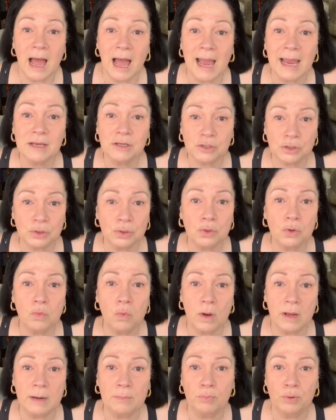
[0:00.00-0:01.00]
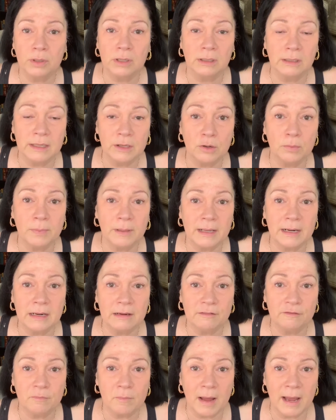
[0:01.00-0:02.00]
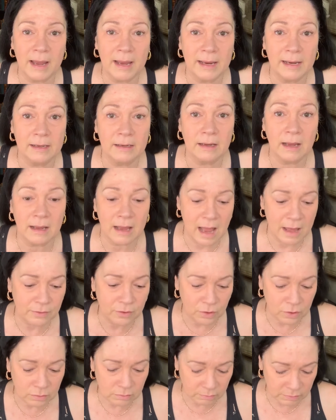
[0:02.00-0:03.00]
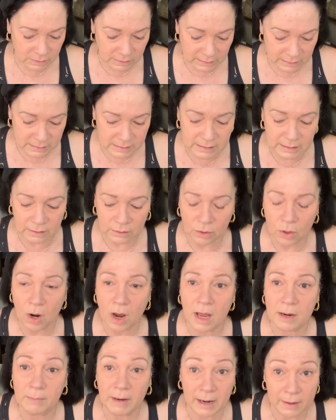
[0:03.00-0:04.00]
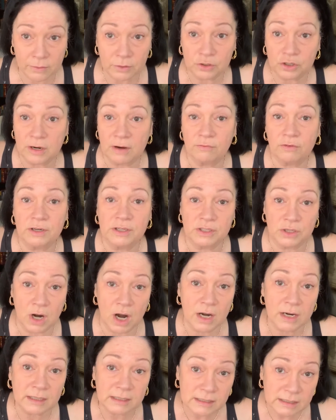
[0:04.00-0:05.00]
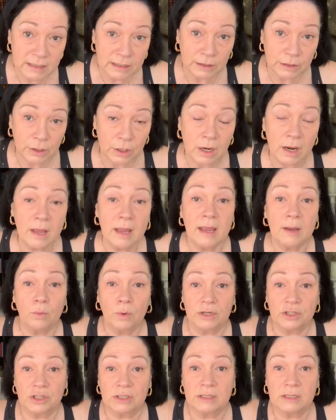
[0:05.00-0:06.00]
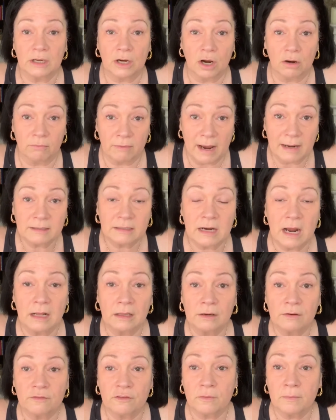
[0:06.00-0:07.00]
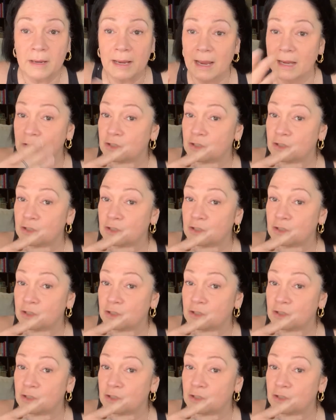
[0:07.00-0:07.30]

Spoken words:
I do want to put a little bit of my other concealer on, my other Jeffree Star concealer, which is the correct color for me.